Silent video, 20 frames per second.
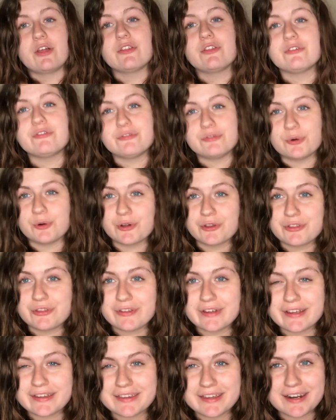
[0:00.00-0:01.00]
The fourth
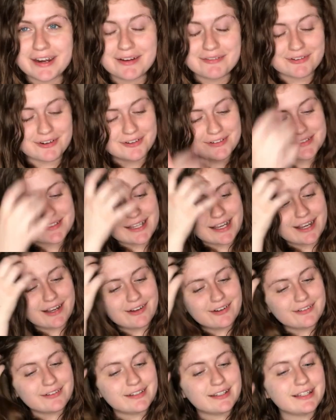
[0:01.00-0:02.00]
thing that I wrote
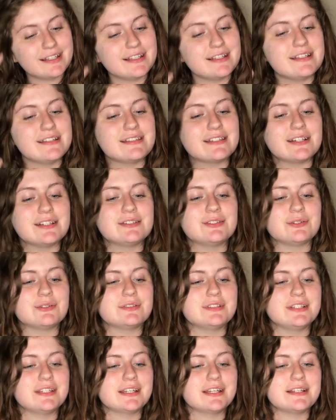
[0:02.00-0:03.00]
down is
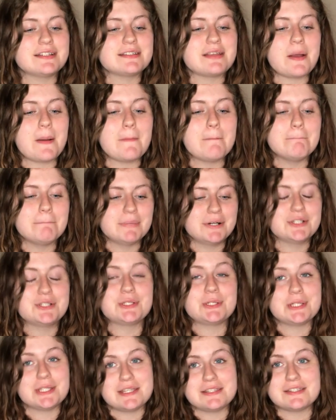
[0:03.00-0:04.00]
adulting is
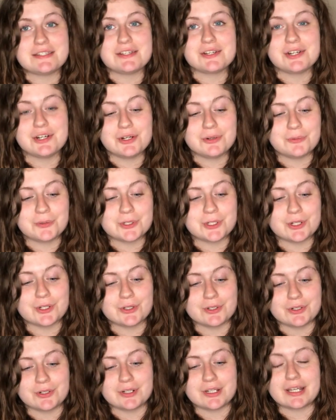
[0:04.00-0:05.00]
much easier when you're
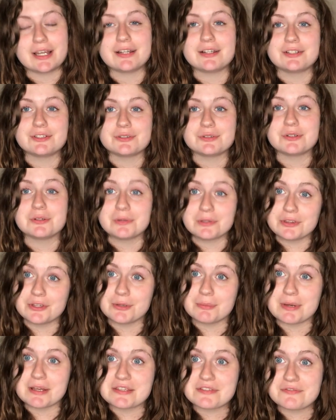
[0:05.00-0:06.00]
learning how to do it with
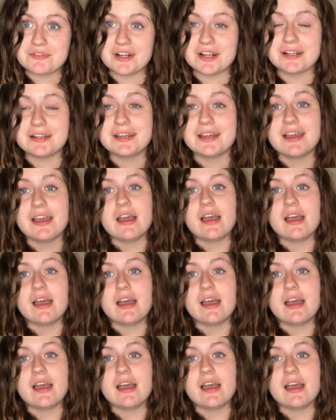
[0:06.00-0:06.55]
your best friend.